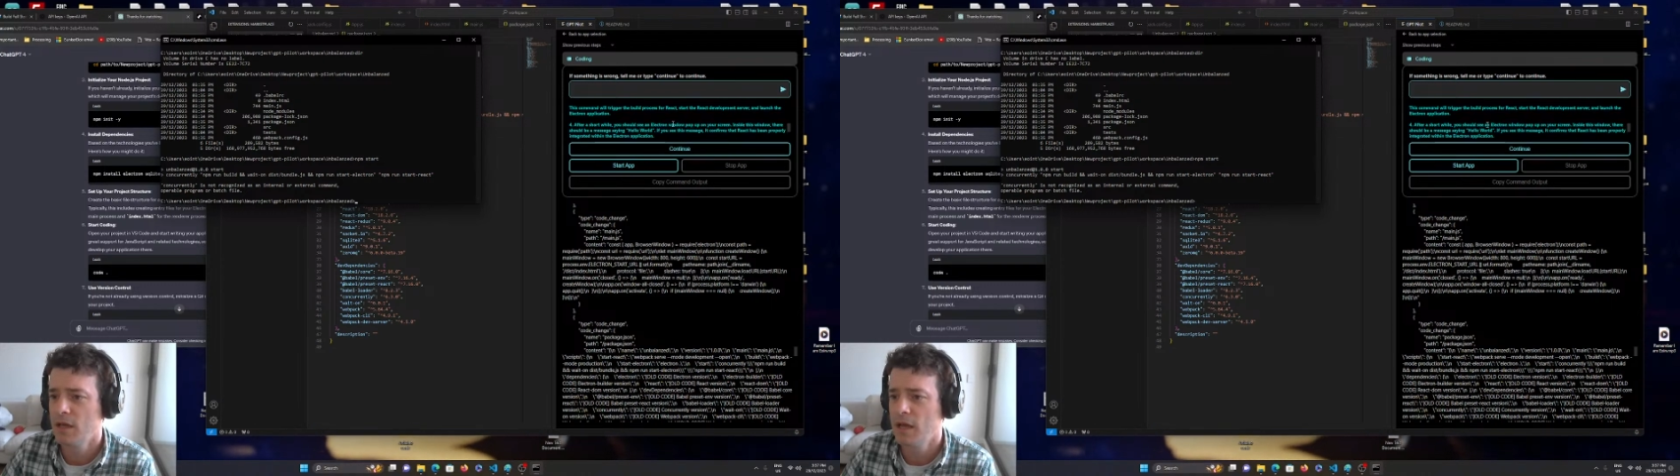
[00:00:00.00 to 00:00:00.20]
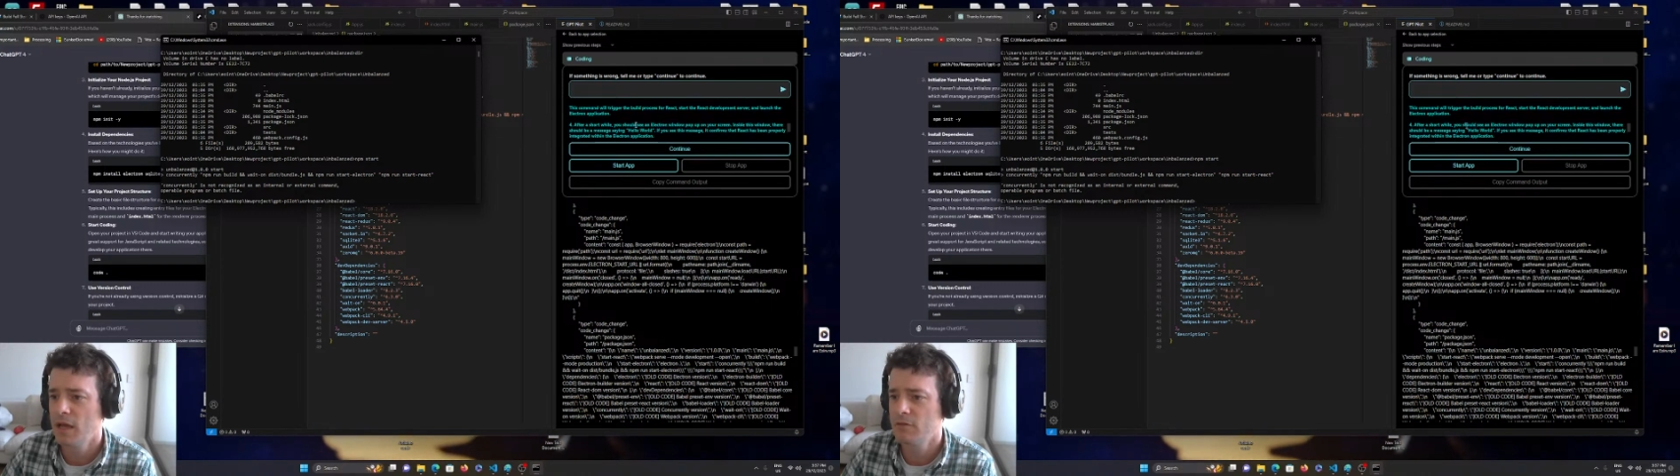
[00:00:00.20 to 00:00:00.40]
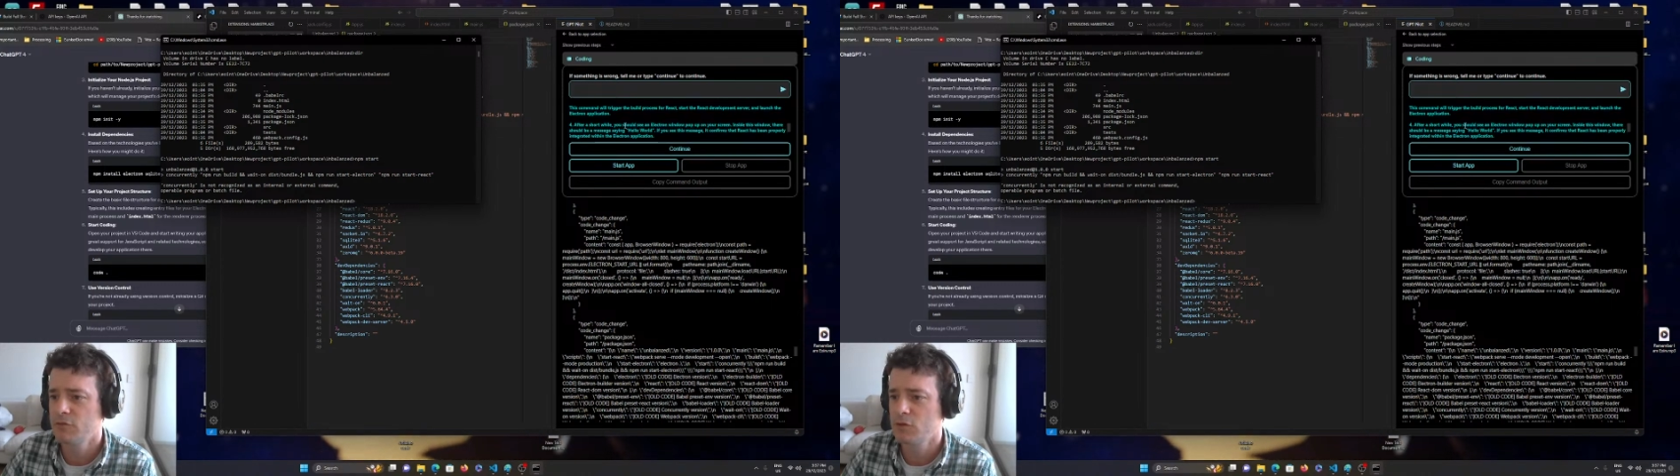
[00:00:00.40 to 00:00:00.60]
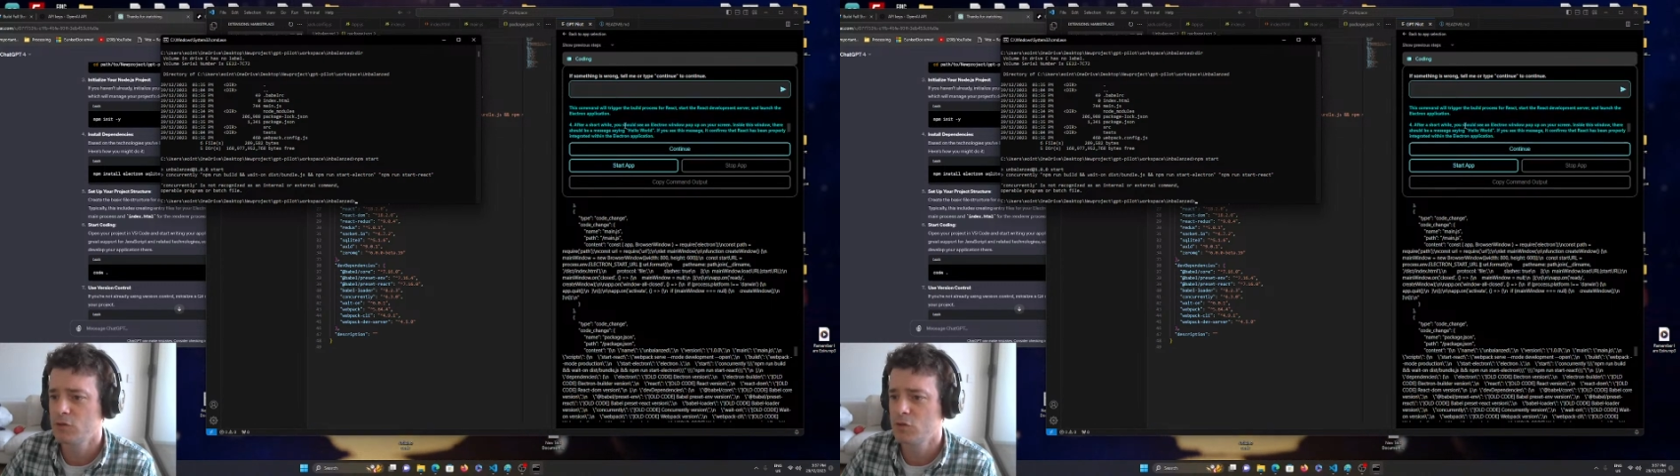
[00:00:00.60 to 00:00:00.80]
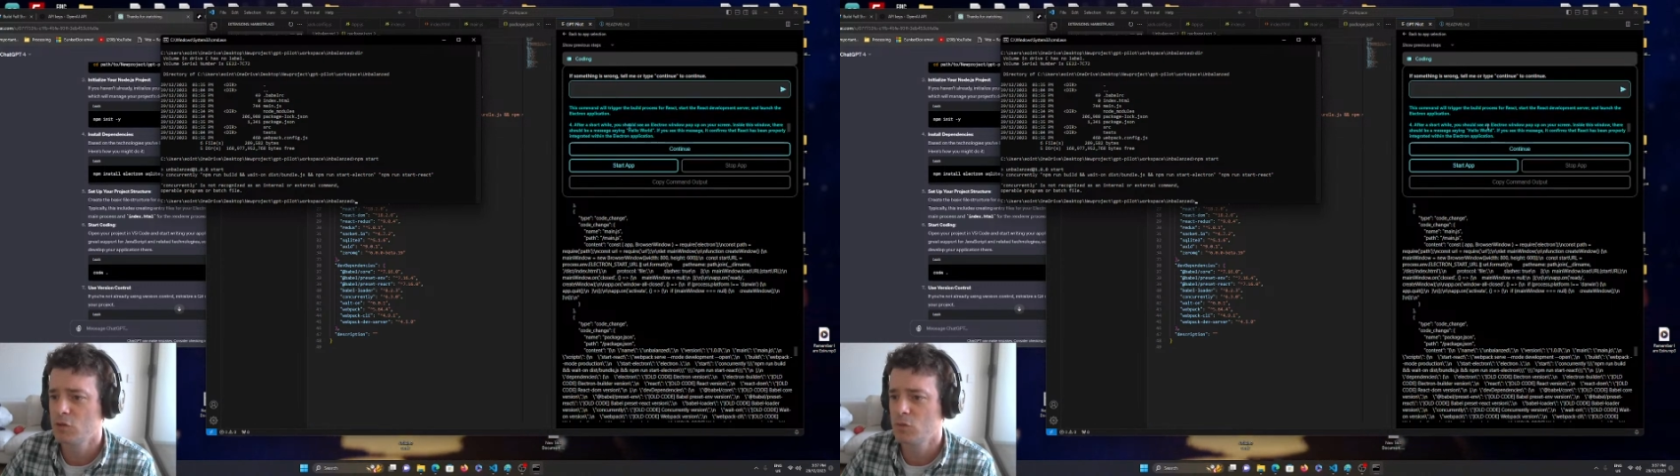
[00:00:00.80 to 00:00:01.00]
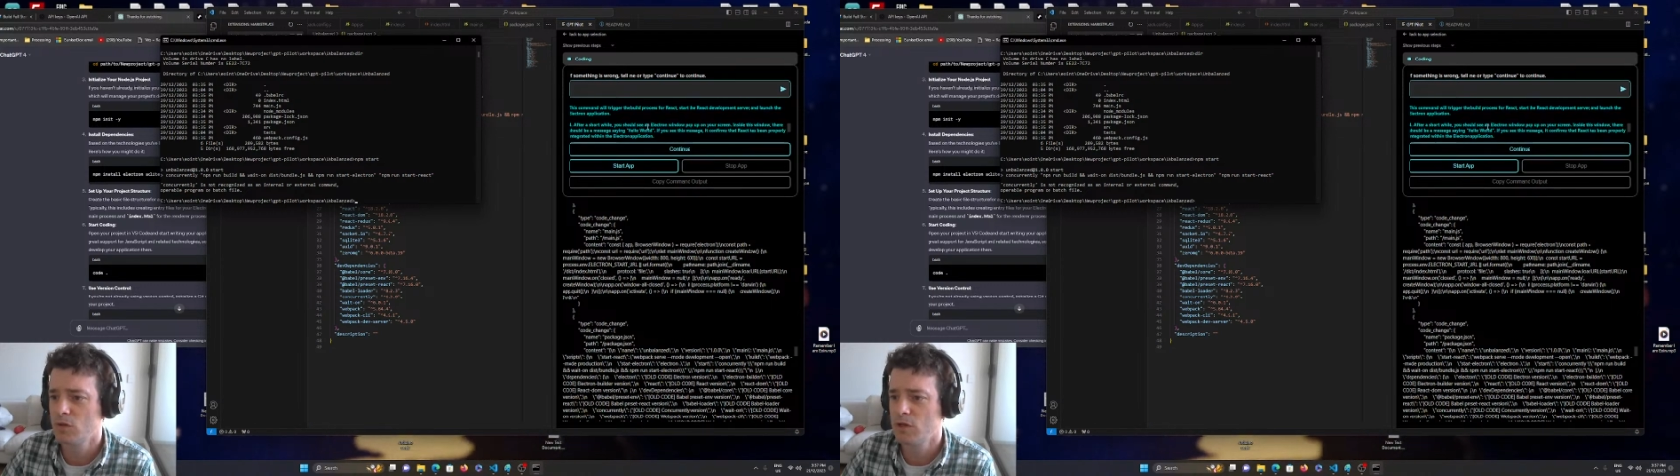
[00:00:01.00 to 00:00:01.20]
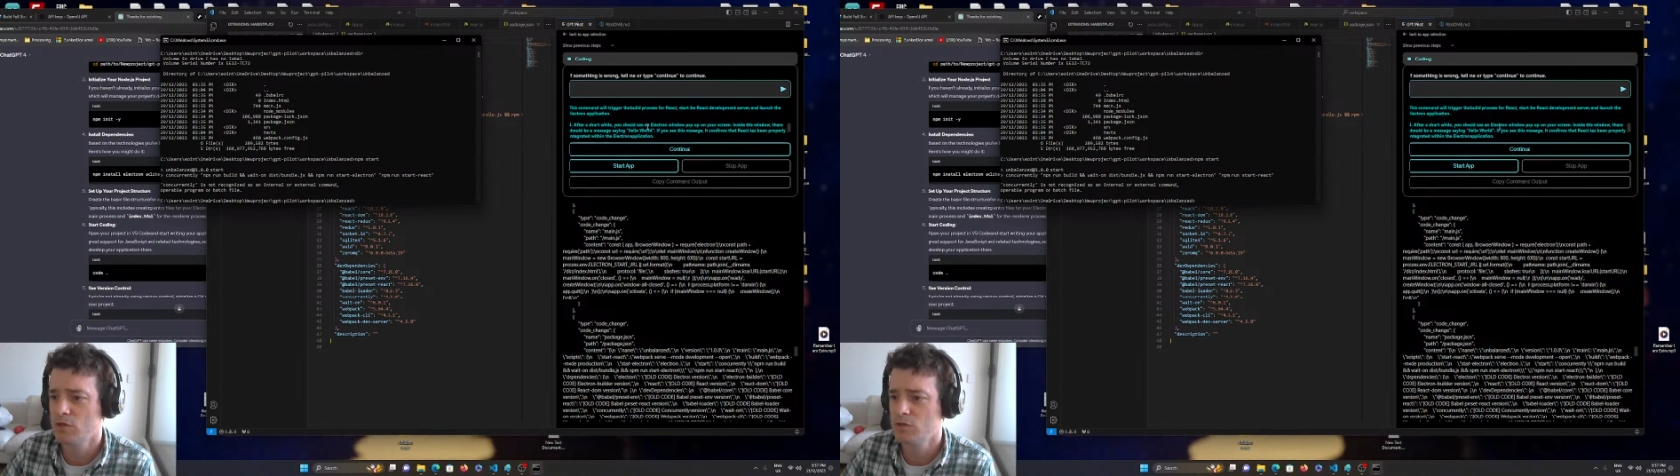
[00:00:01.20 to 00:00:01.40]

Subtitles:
After a short while,